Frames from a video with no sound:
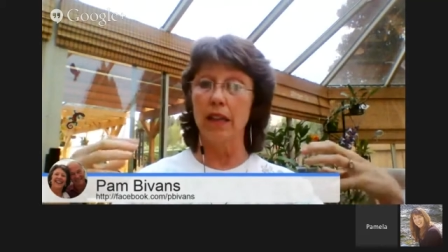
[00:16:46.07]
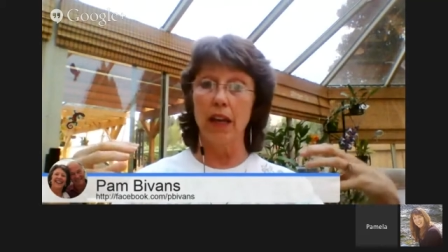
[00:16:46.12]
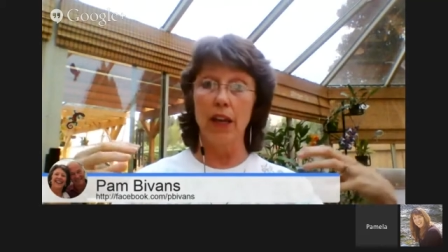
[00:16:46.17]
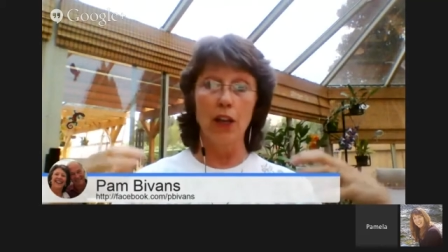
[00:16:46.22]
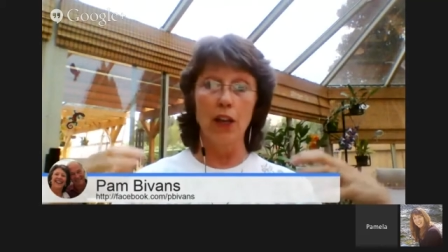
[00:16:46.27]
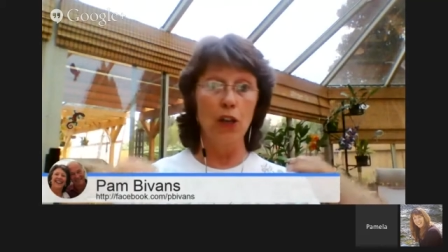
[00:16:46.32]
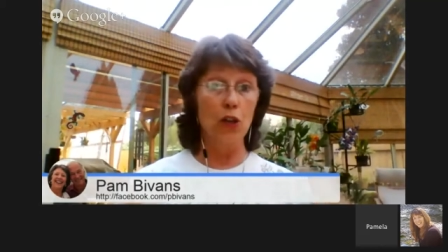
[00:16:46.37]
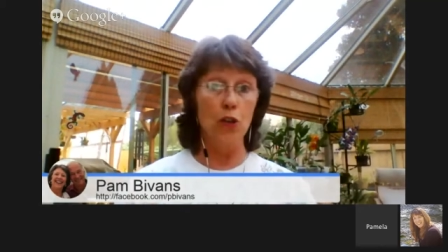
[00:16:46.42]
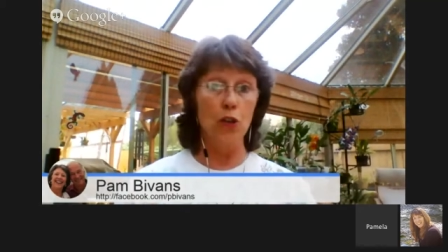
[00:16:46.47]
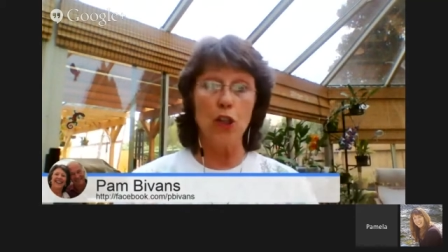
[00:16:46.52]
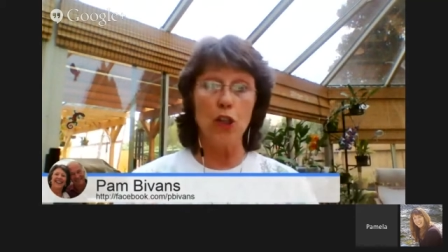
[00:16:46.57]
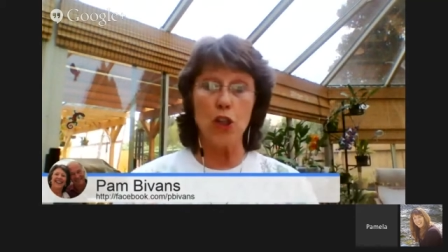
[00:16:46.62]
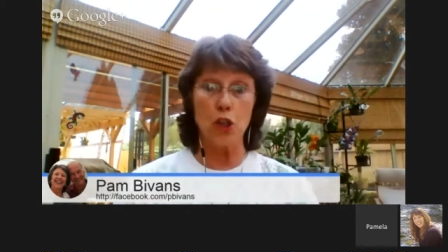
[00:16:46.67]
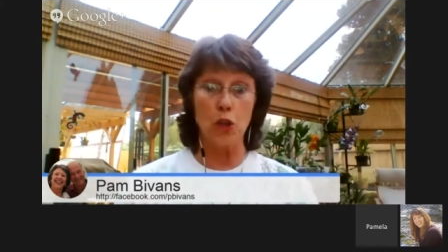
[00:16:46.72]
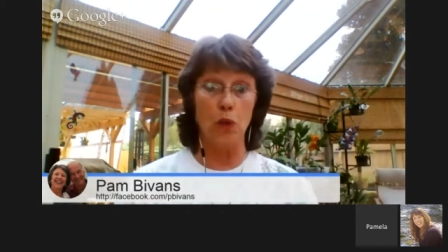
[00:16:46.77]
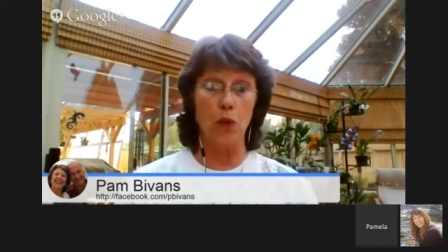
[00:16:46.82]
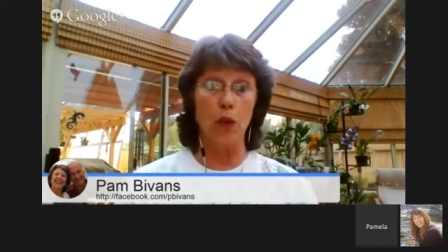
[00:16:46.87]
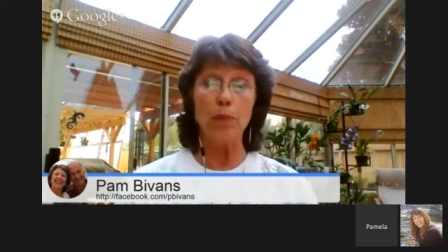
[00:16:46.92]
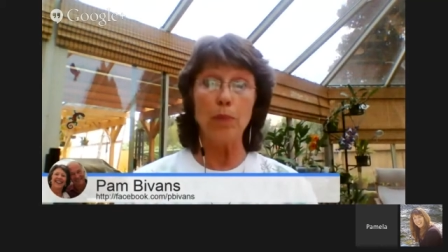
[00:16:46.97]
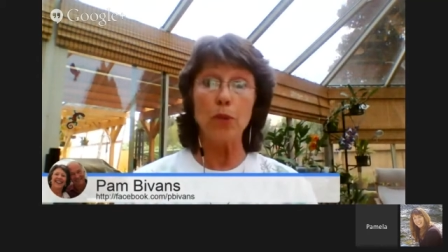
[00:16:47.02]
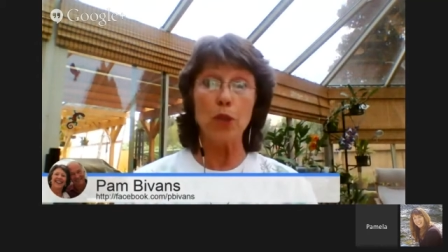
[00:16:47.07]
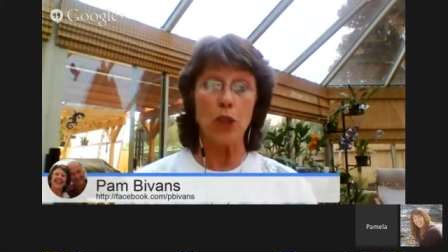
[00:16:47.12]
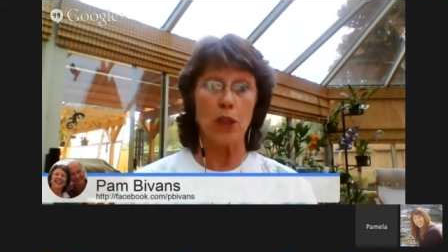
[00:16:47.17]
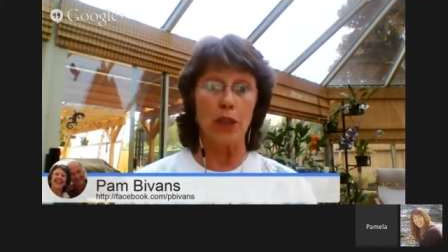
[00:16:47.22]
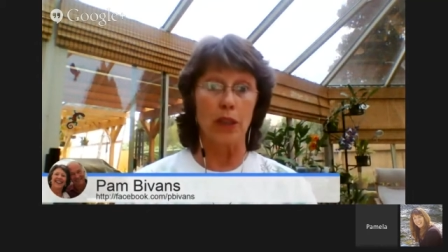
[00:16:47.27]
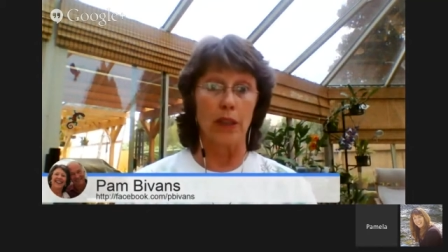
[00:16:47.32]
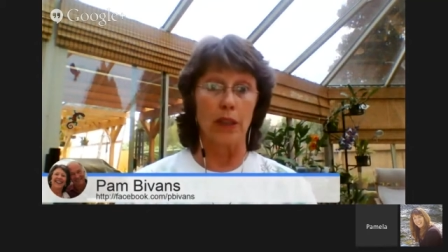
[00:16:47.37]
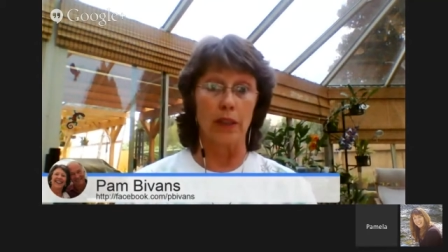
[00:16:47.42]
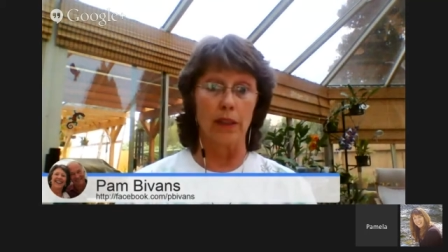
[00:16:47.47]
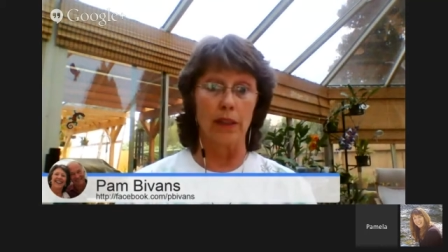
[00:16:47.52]
your
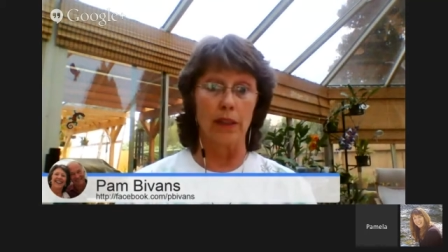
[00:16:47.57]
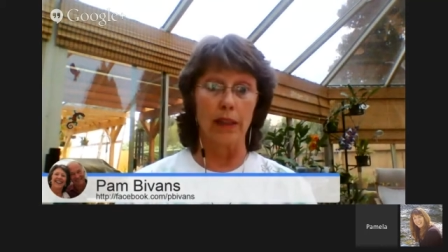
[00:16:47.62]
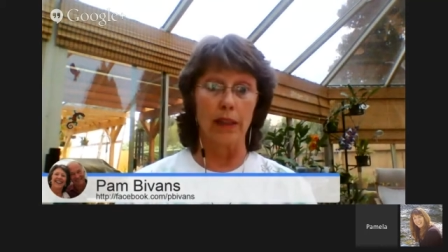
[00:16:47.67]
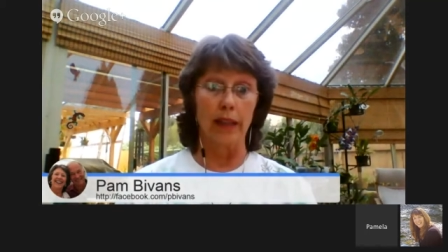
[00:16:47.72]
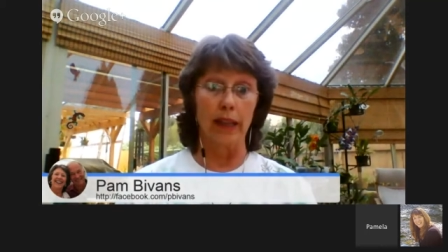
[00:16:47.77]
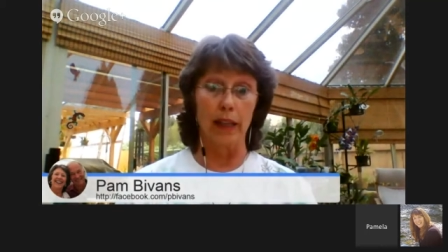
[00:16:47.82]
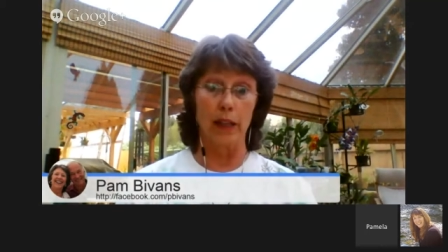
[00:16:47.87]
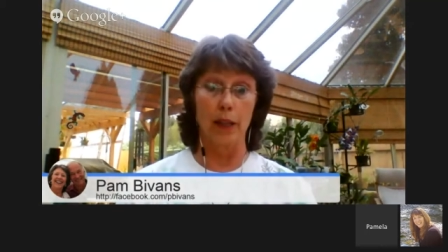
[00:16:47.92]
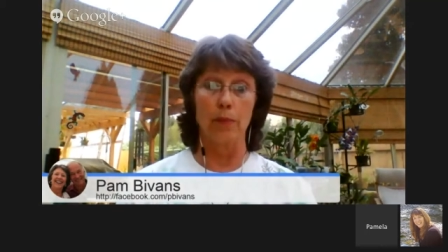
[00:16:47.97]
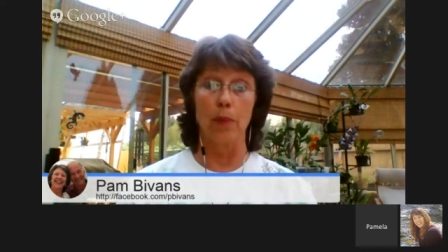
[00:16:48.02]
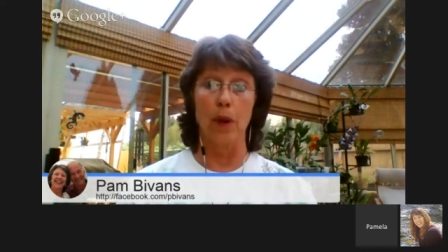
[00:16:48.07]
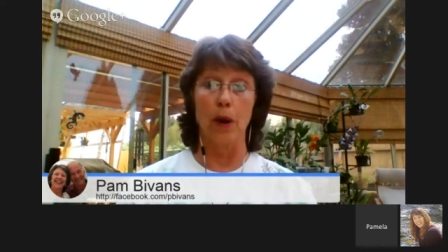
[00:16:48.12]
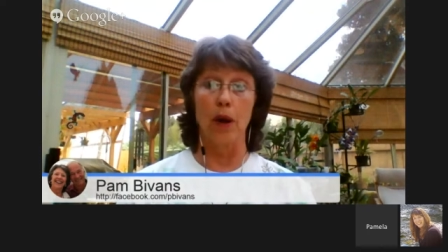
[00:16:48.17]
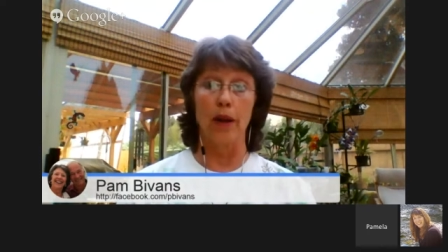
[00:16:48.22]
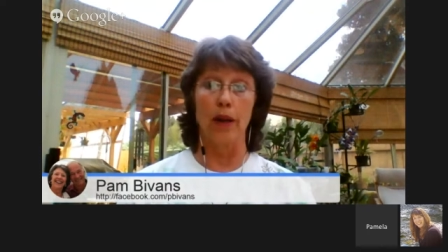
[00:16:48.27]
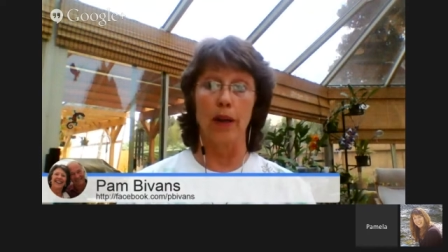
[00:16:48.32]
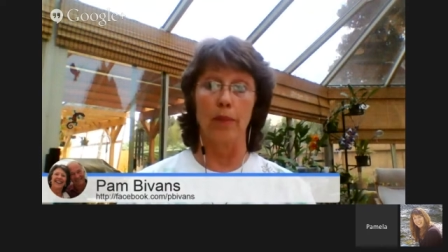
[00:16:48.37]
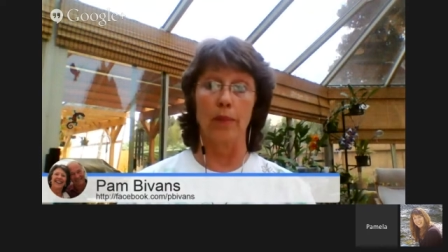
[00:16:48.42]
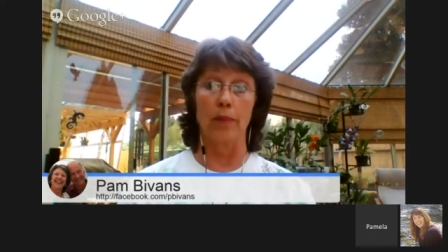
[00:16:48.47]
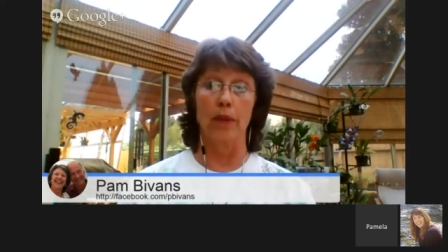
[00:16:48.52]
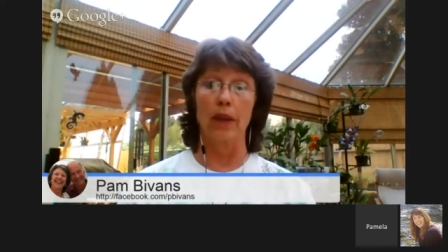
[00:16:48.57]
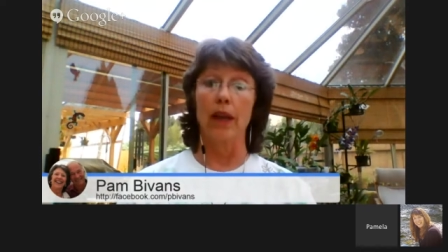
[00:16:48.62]
description at the bottom.